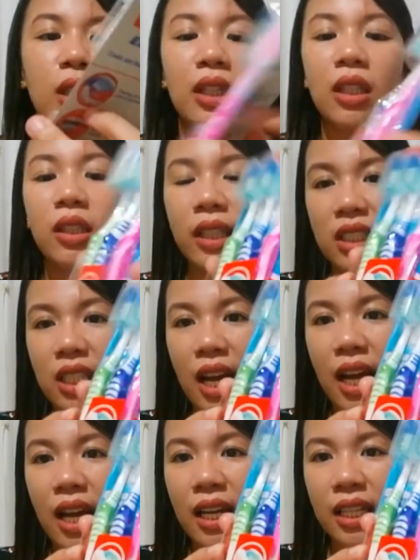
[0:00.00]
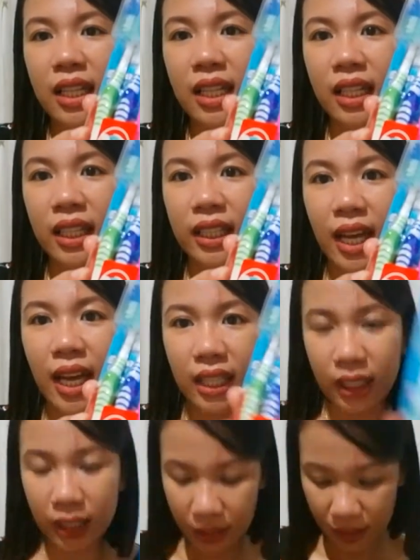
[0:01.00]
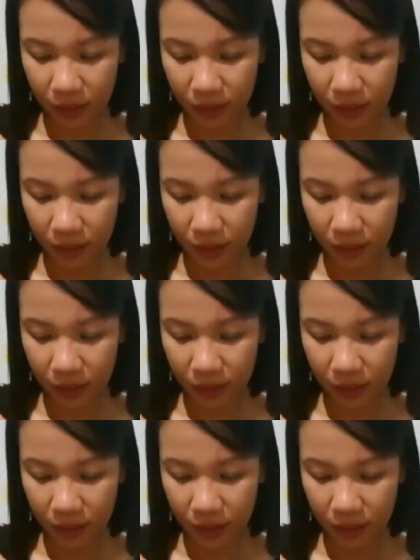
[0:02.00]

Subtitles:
tatlo na siya. Yan.